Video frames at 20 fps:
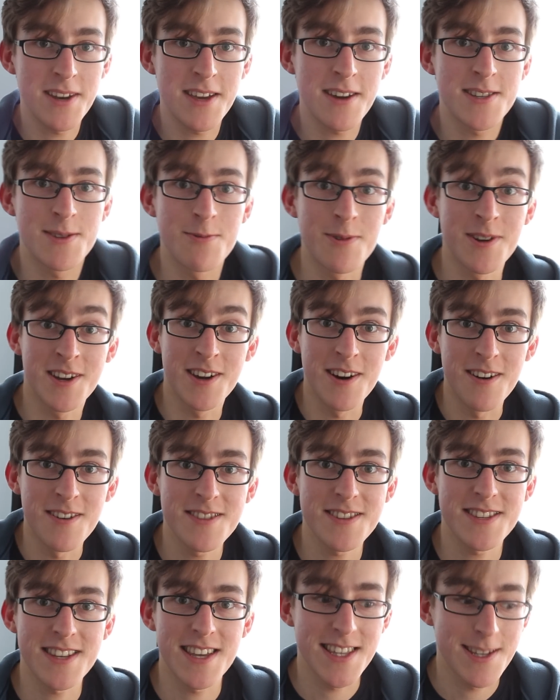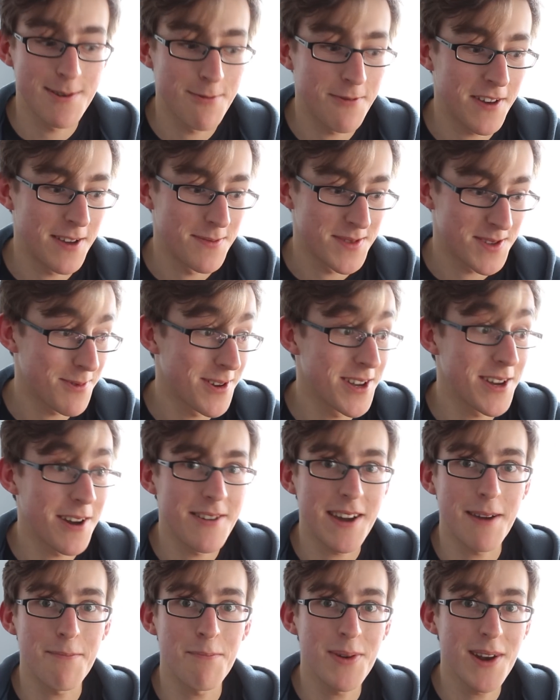me to go to a garden centre with him so we can go
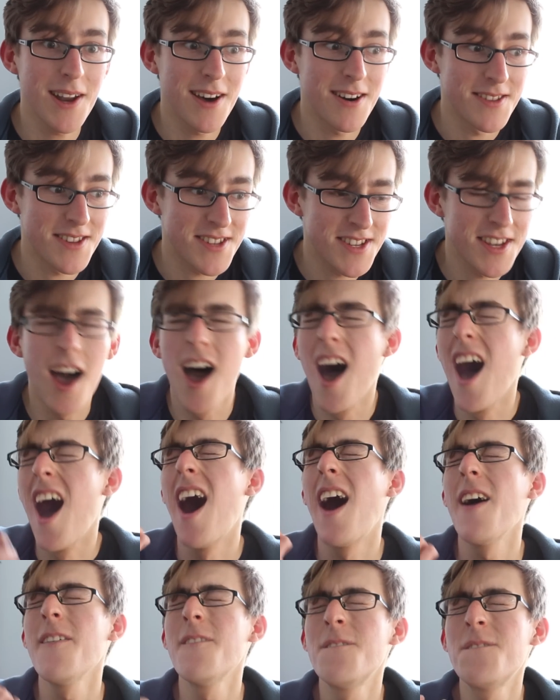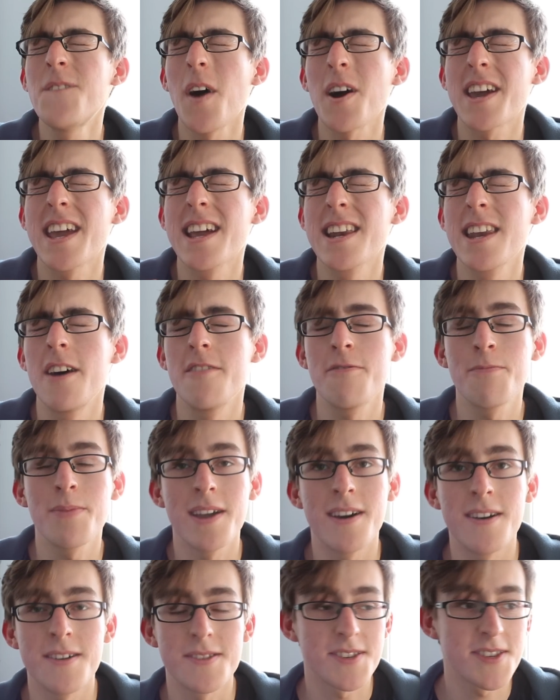and get plants. I fucking love
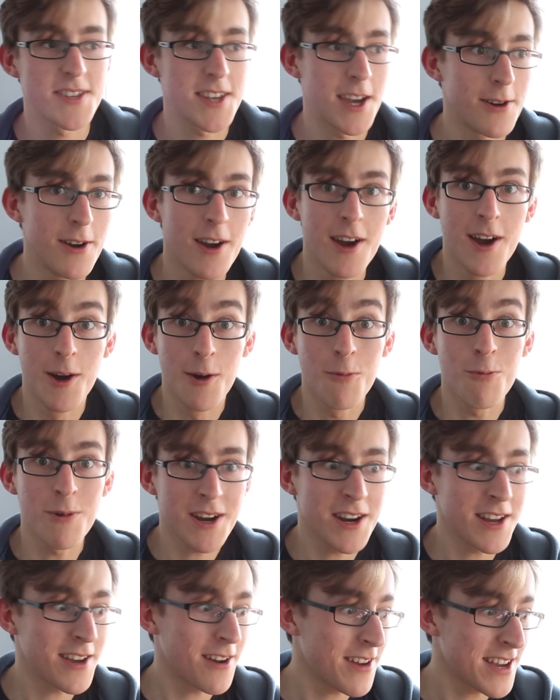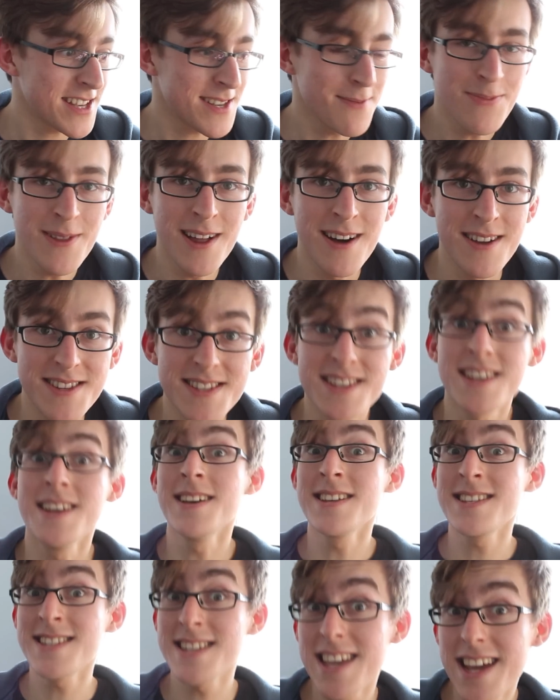plants, so we're gonna go get some plants.
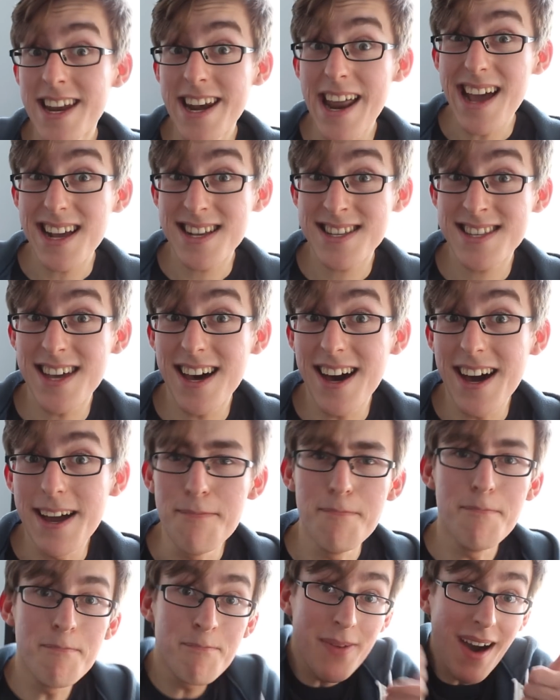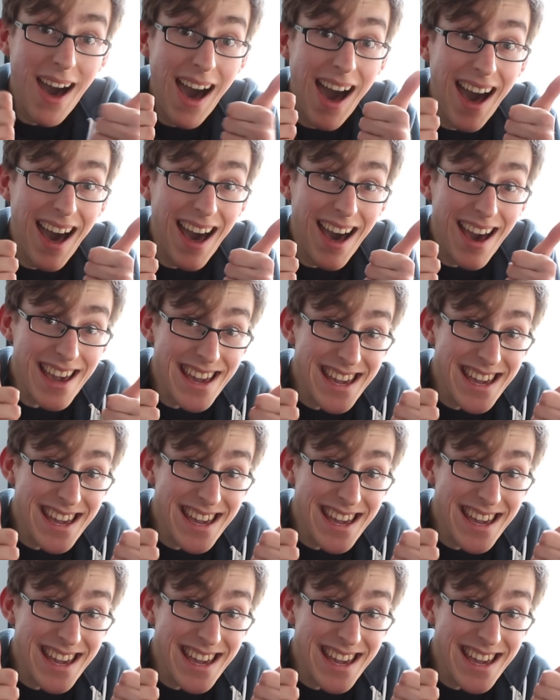See you next time! Bye!